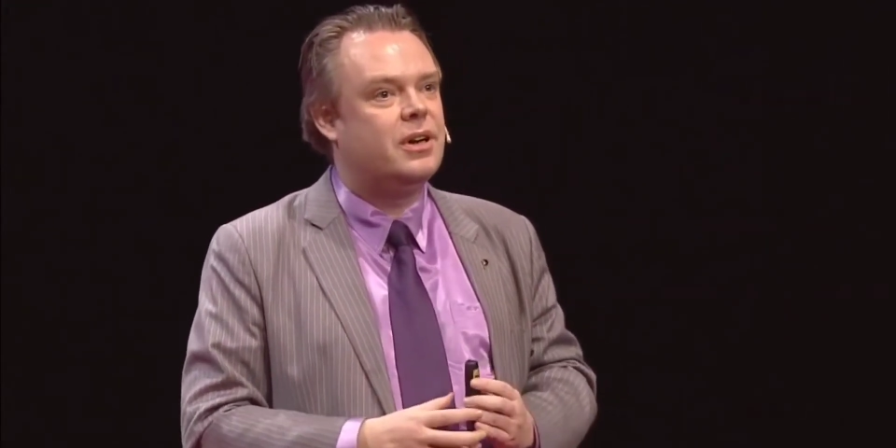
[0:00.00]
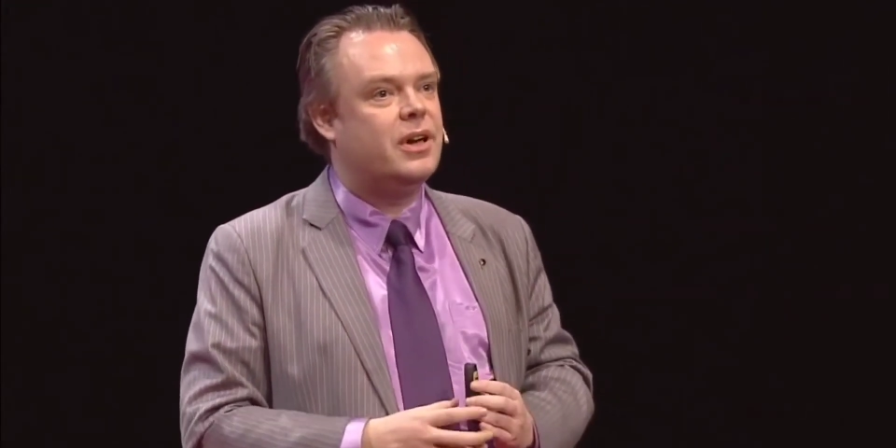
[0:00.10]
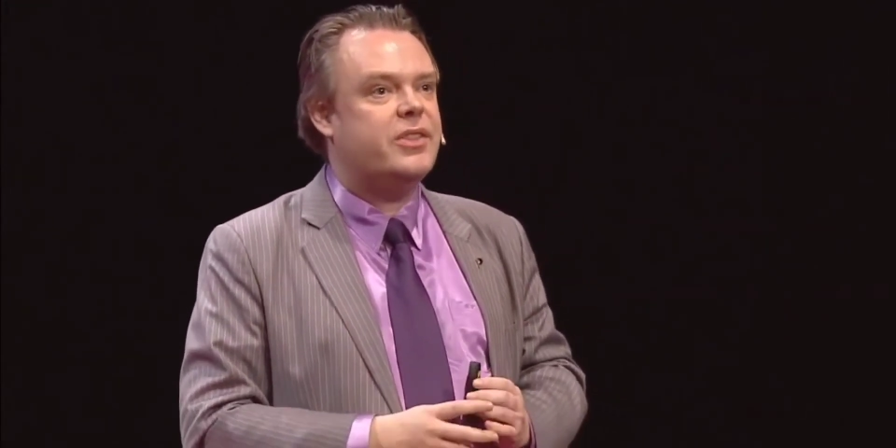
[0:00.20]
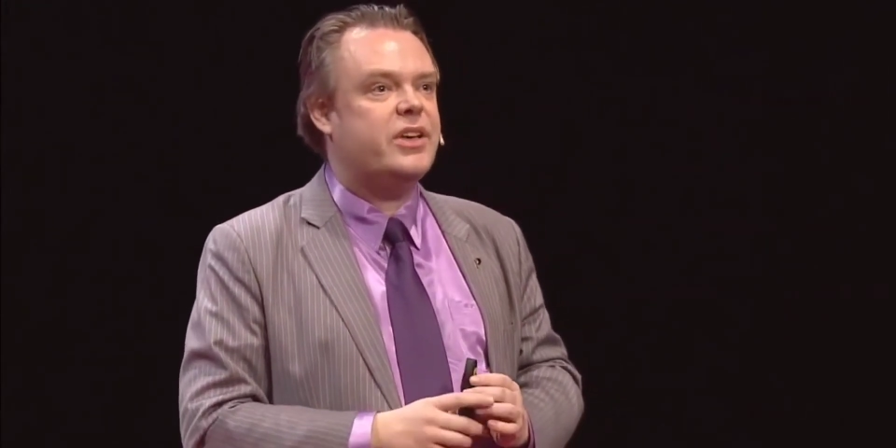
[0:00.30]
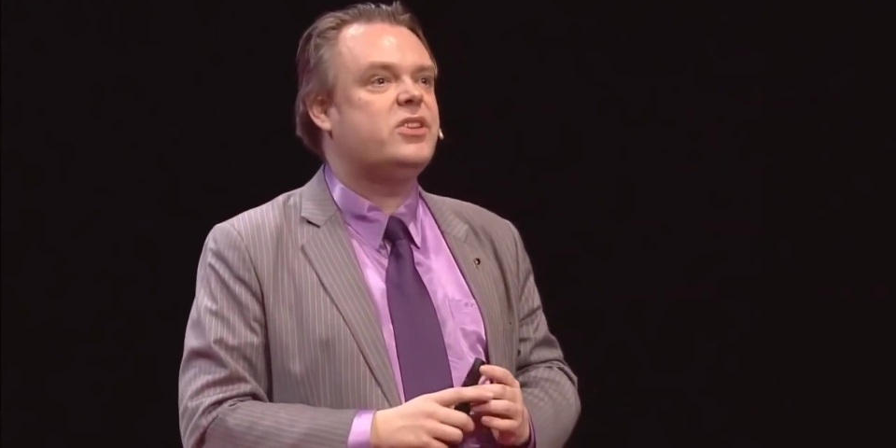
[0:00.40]

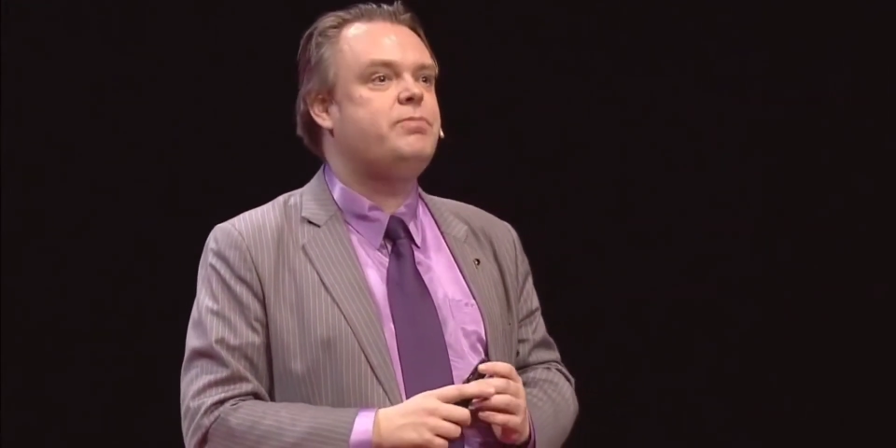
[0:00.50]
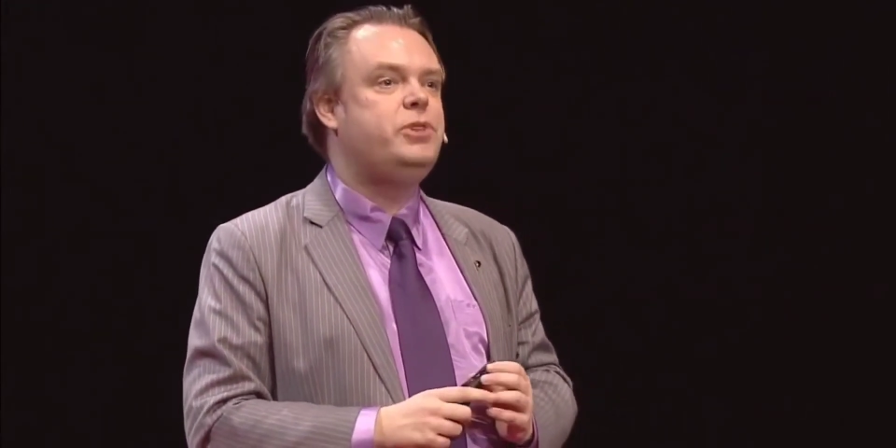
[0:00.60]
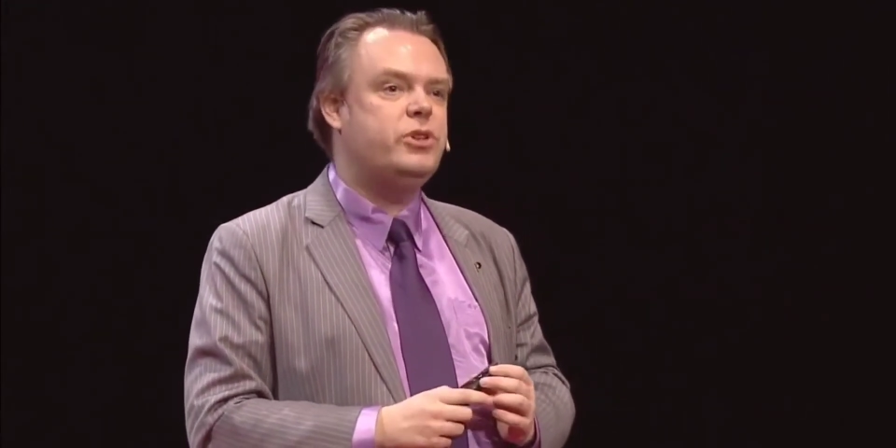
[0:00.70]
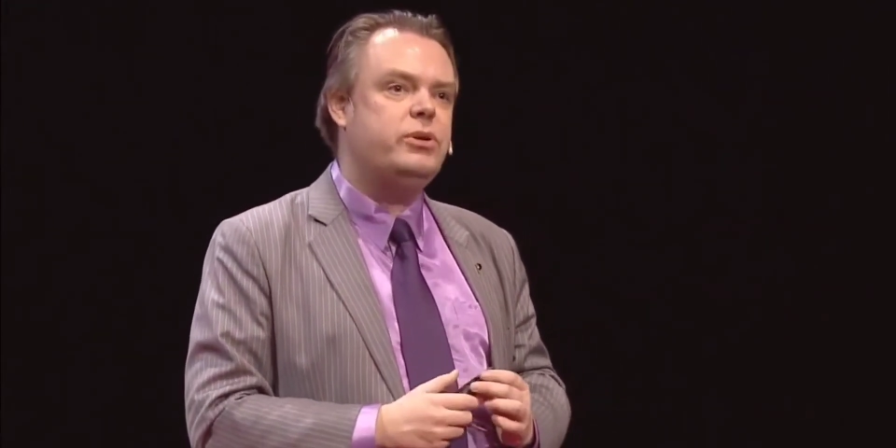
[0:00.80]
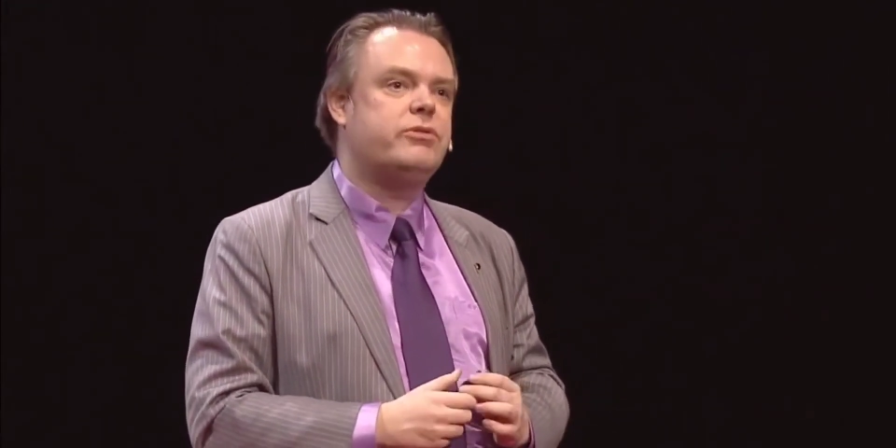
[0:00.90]
And that's a
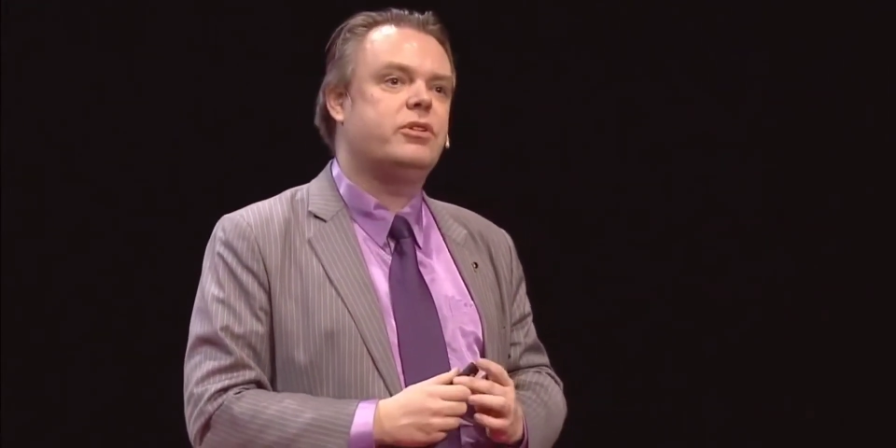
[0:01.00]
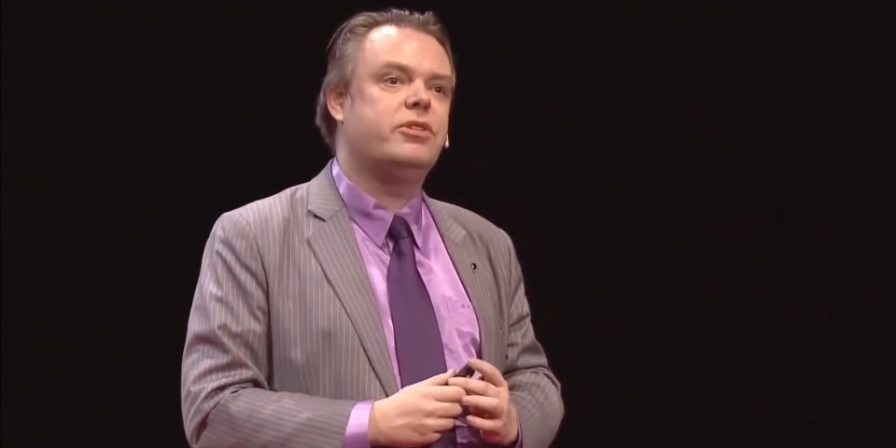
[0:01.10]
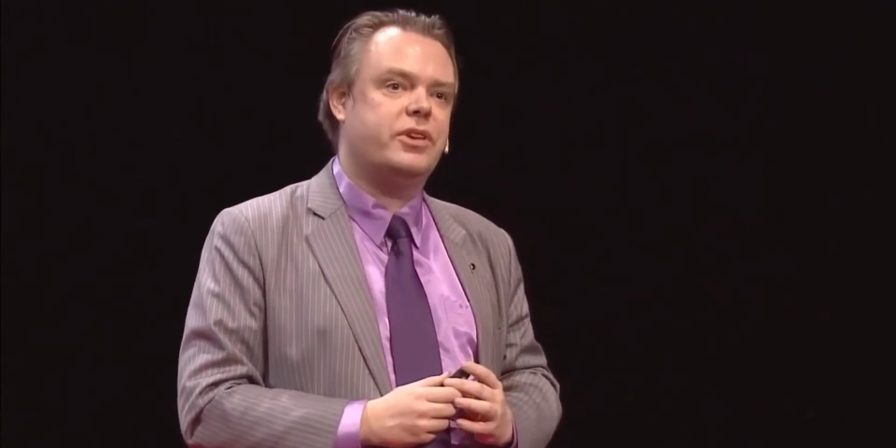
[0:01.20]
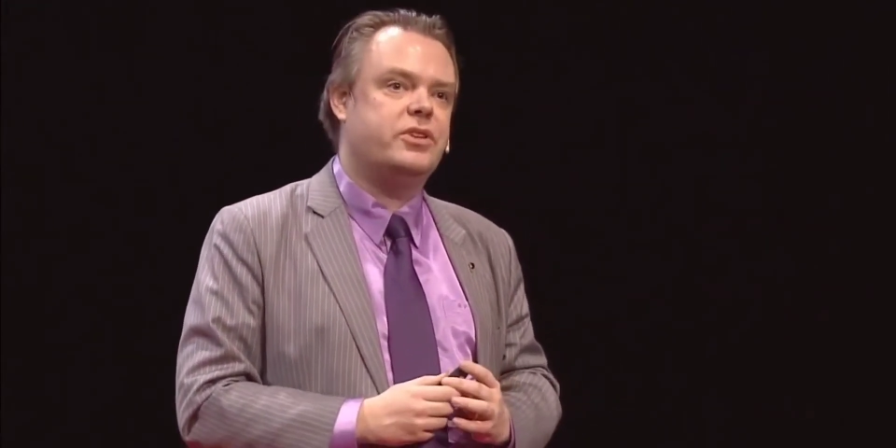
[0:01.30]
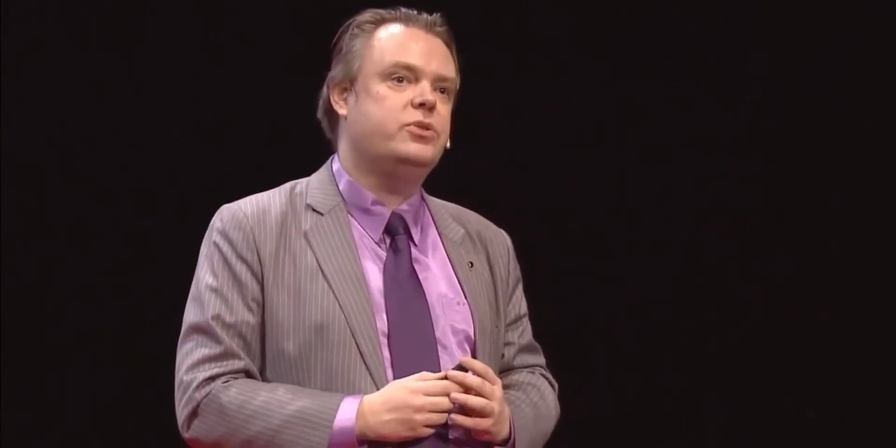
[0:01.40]
beautiful
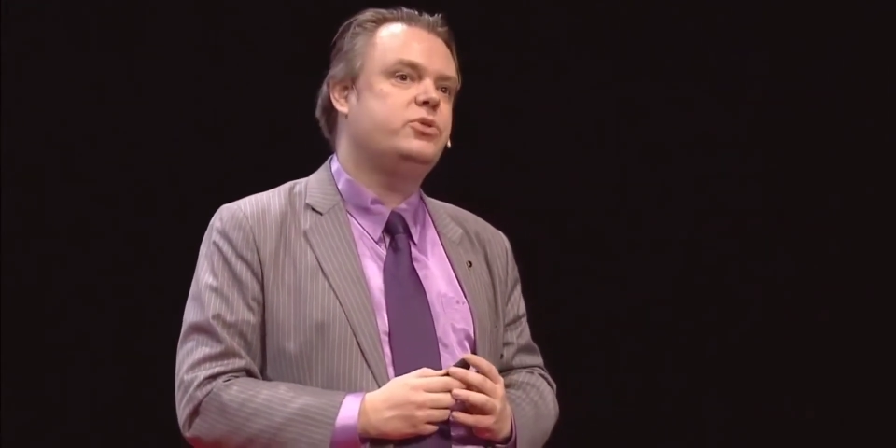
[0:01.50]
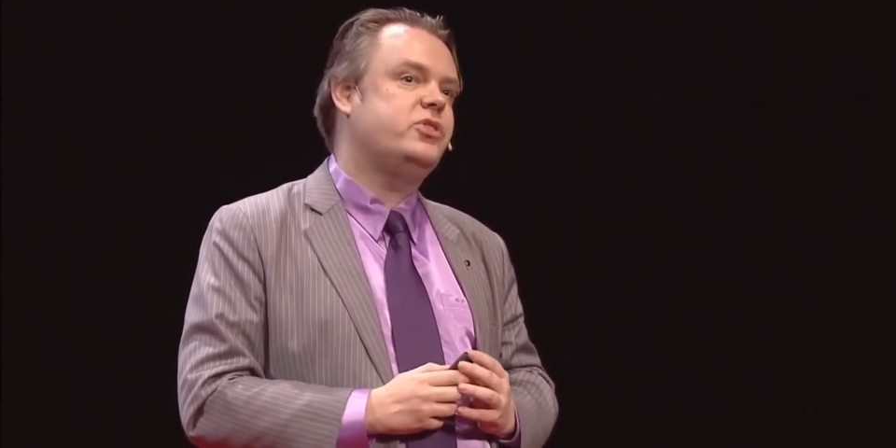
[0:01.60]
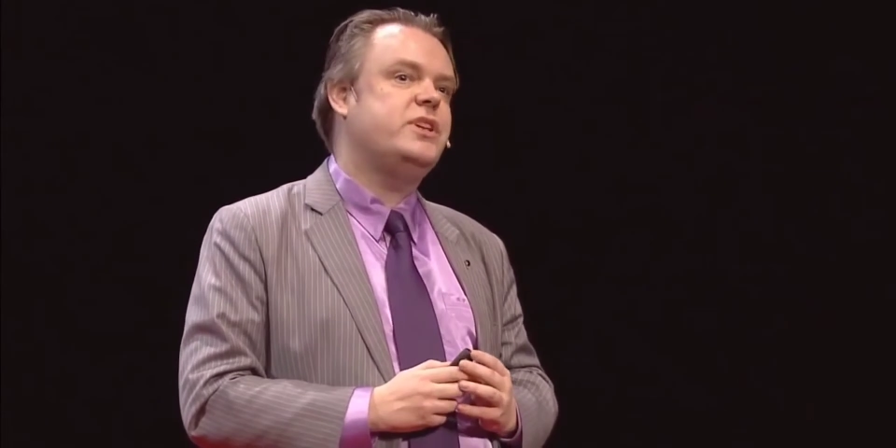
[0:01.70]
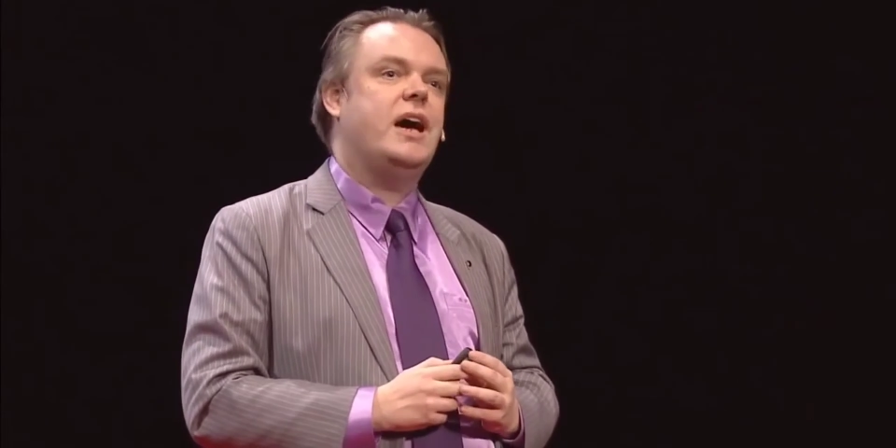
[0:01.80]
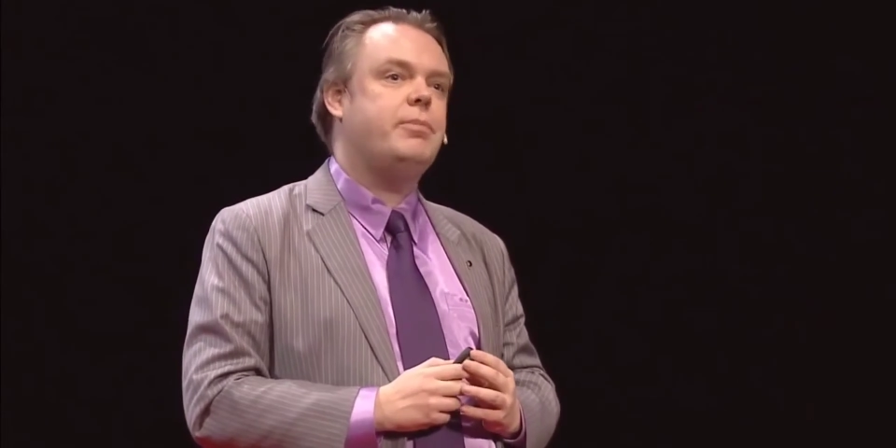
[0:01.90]
thing to
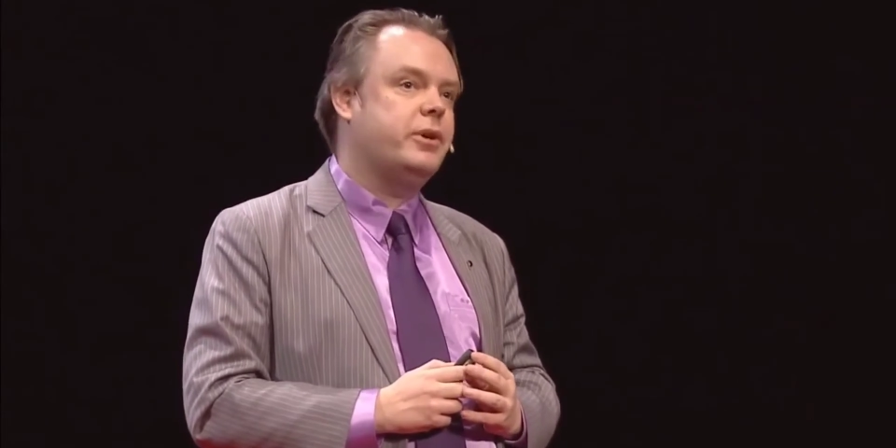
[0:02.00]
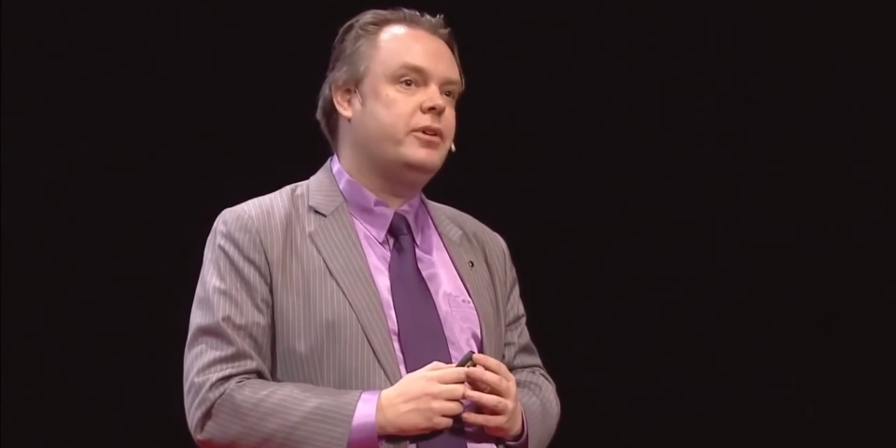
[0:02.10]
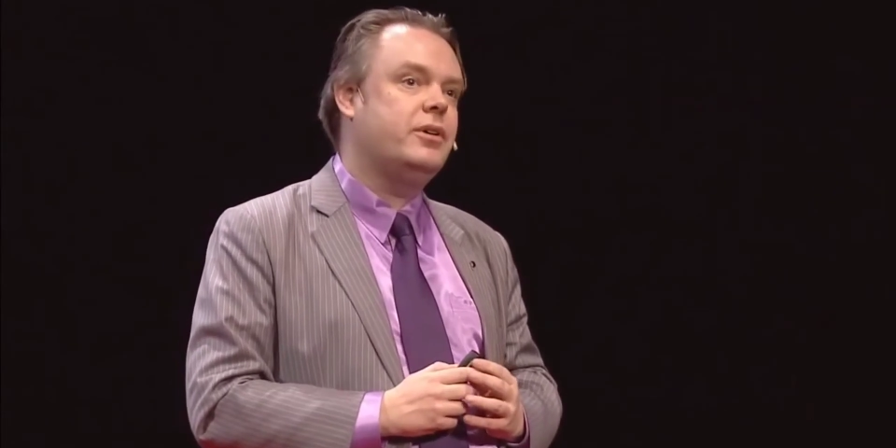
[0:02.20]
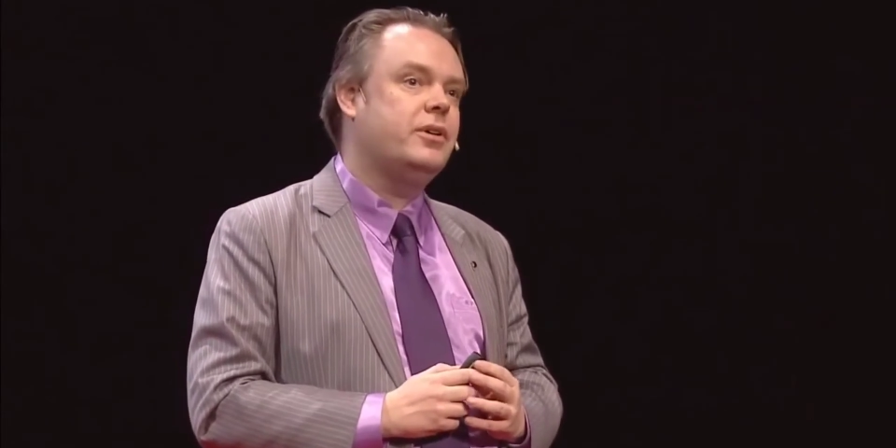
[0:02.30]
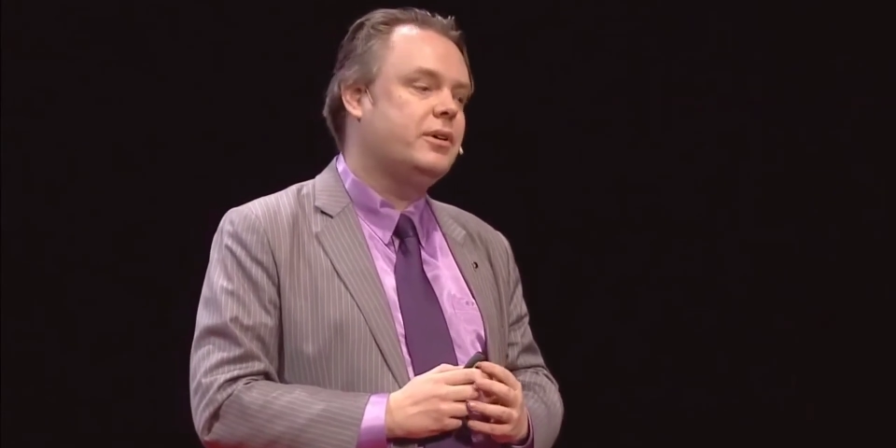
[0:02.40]
see happen.